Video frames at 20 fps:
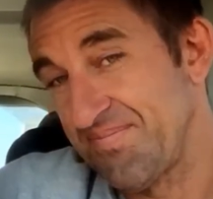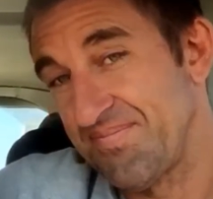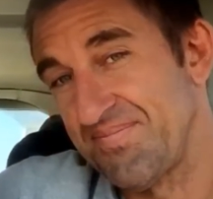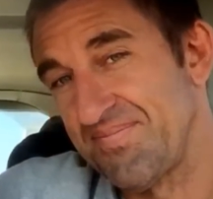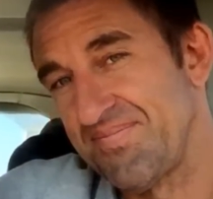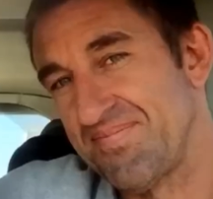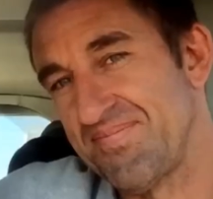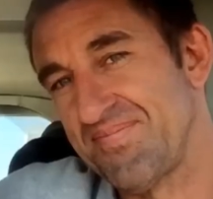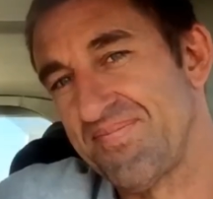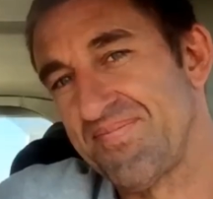
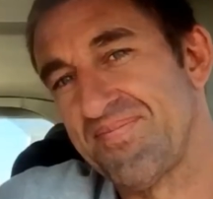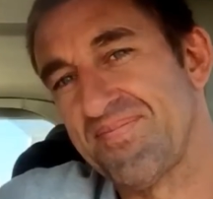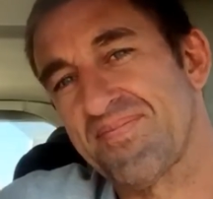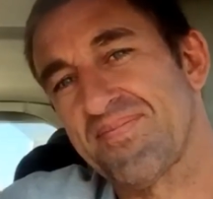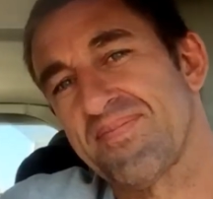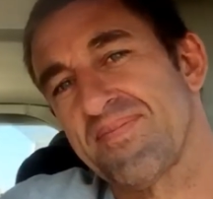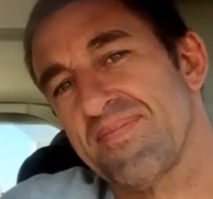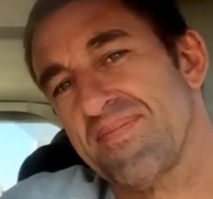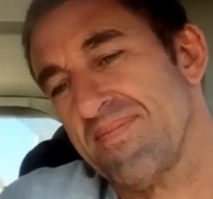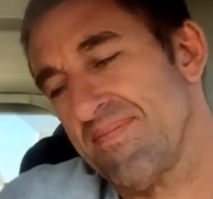
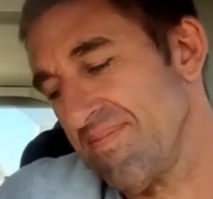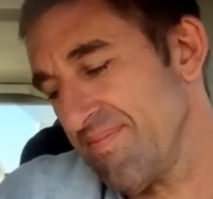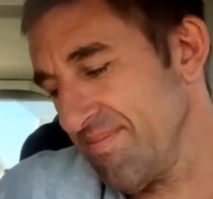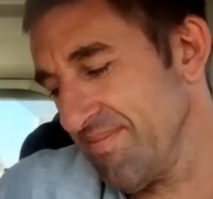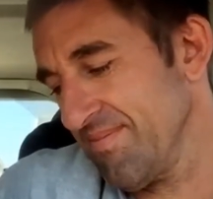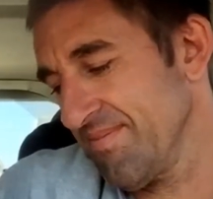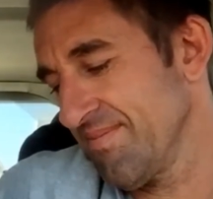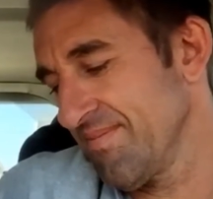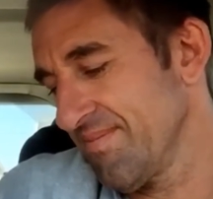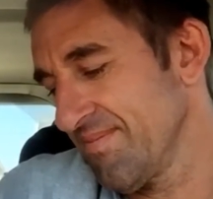
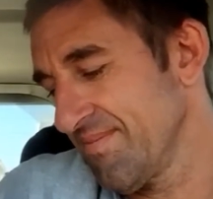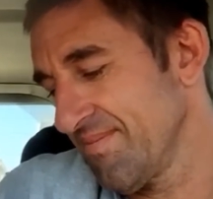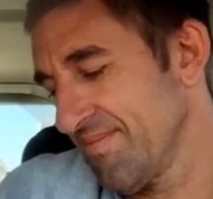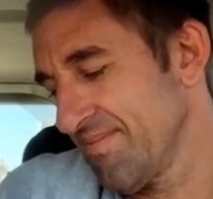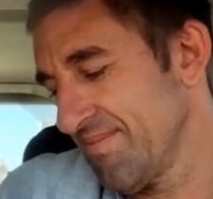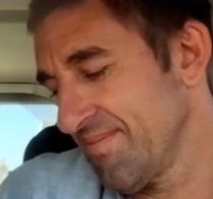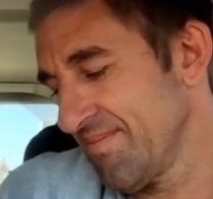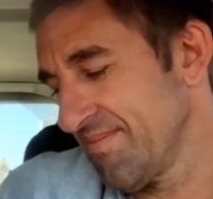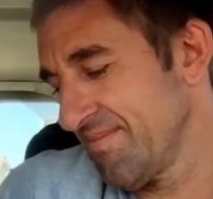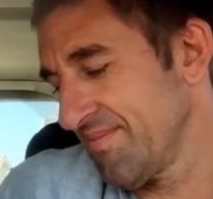
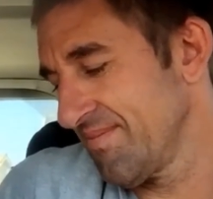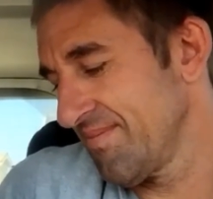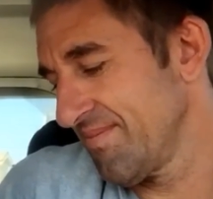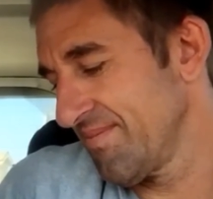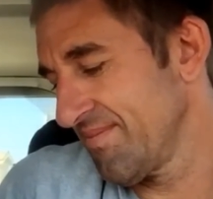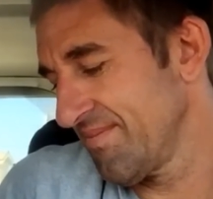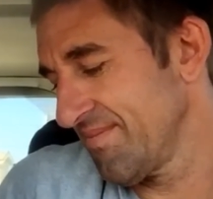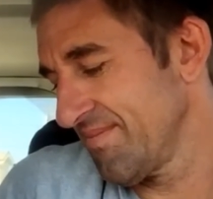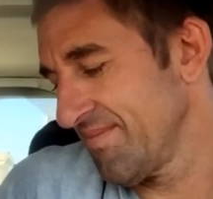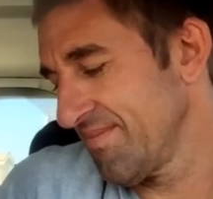
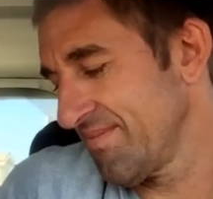[no speech]